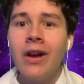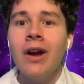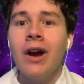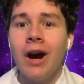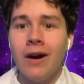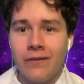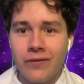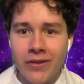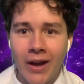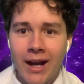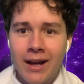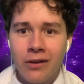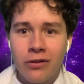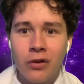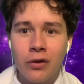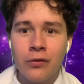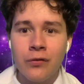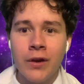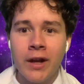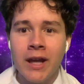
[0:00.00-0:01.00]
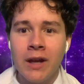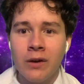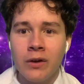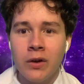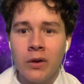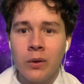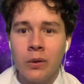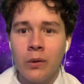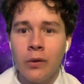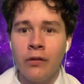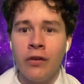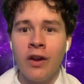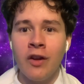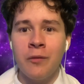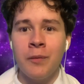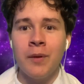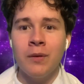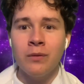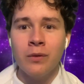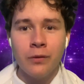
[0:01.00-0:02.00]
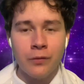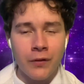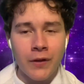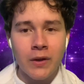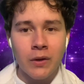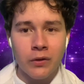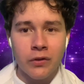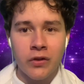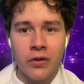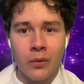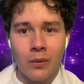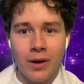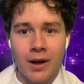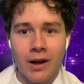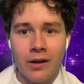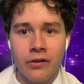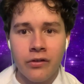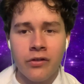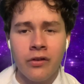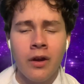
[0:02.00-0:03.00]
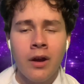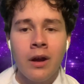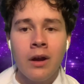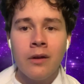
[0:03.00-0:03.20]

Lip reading: of dinosaur figure news that have been revealed to us.